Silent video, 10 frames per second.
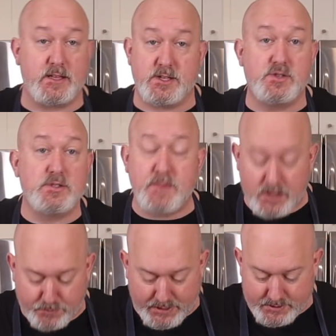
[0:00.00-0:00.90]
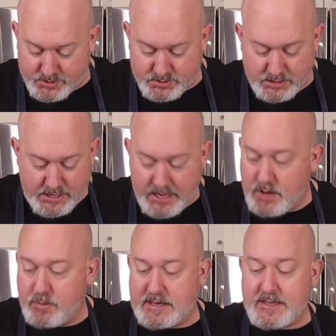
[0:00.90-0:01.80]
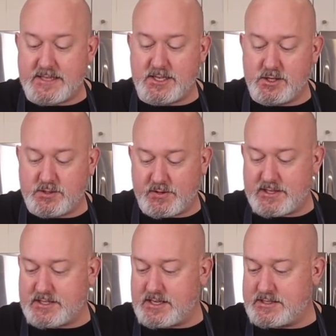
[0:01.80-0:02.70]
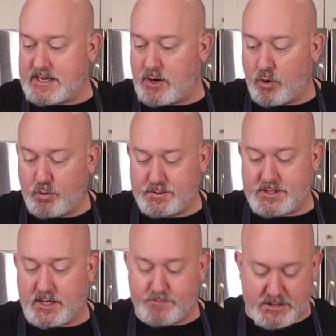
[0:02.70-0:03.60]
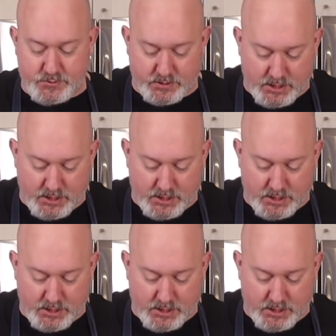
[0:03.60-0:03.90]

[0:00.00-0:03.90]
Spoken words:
dish, use a metal pie dish. What I like to use for this is an old measuring